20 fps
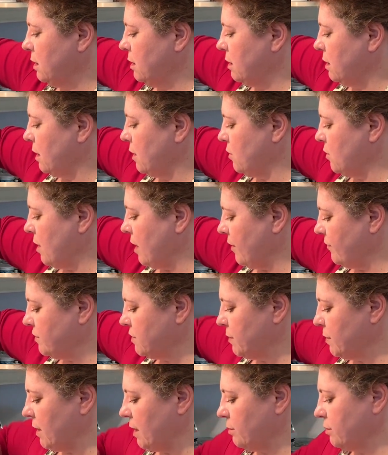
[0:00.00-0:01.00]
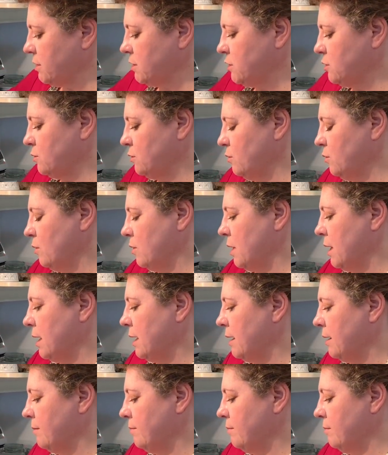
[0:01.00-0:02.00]
and you have to be able to
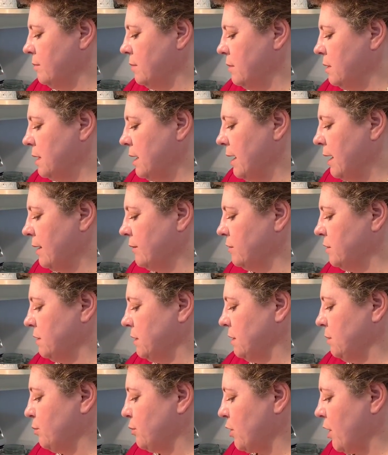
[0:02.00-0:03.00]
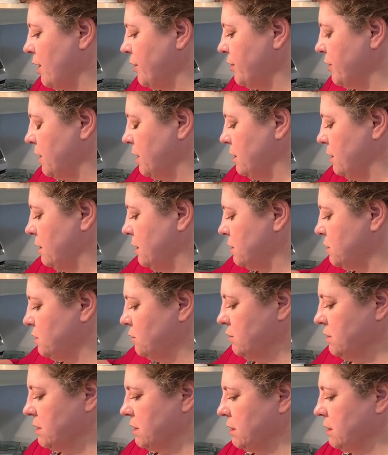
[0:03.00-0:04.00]
add the broth in as soon
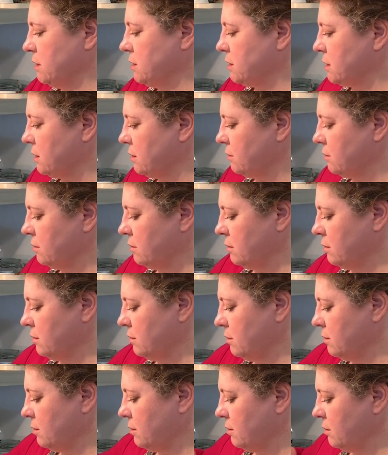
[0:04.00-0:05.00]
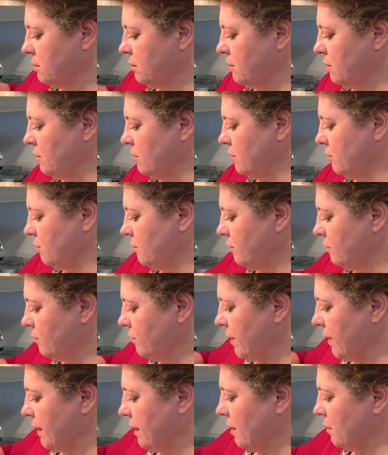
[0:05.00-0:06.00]
as it needs it.
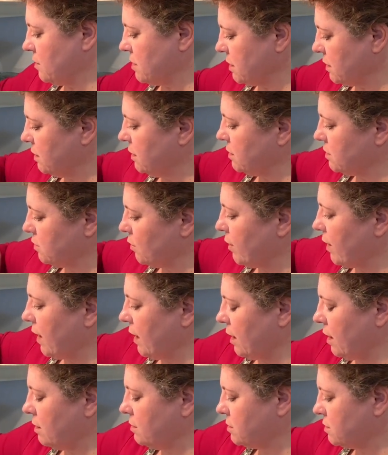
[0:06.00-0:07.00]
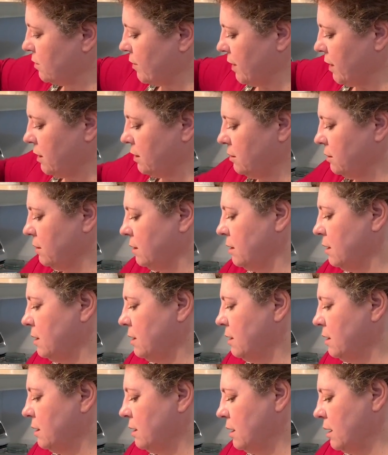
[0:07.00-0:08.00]
Right now it's okay, so I can
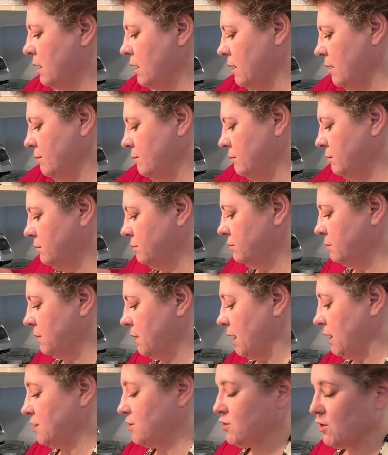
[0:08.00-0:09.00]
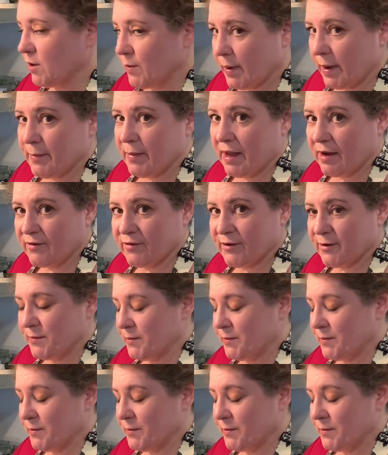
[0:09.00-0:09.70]
turn my back for a